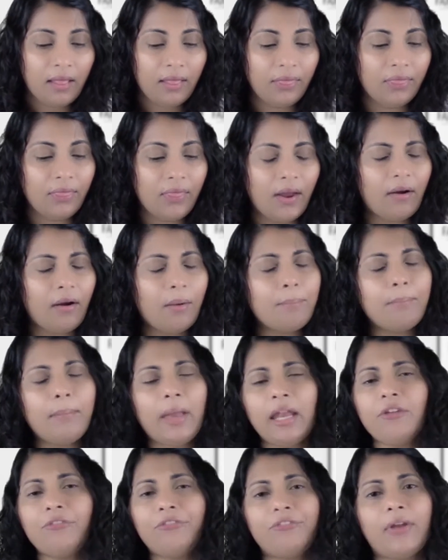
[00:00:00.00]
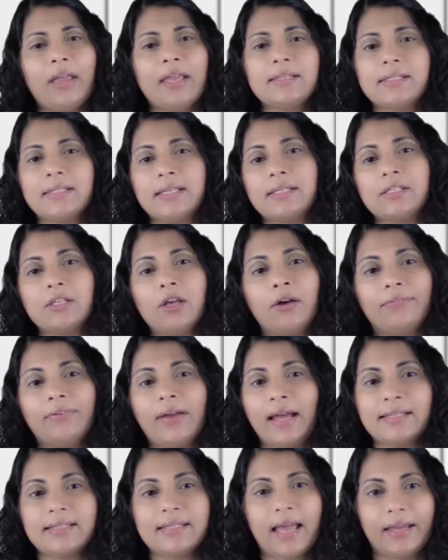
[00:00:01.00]
There are many phases of
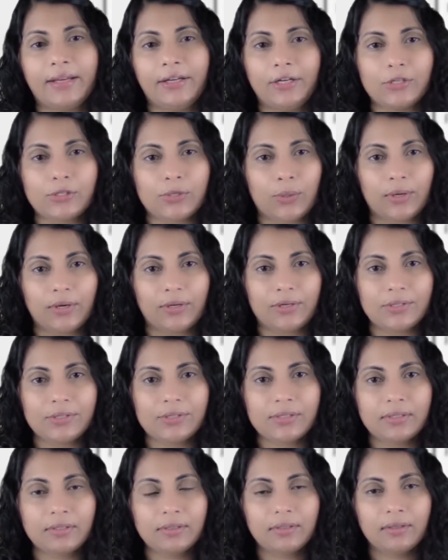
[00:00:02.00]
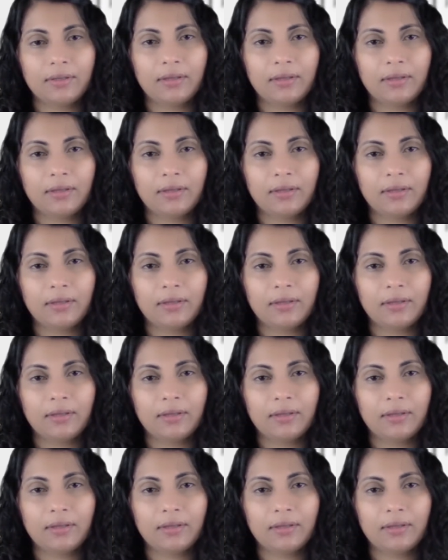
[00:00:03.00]
anxiety disorders.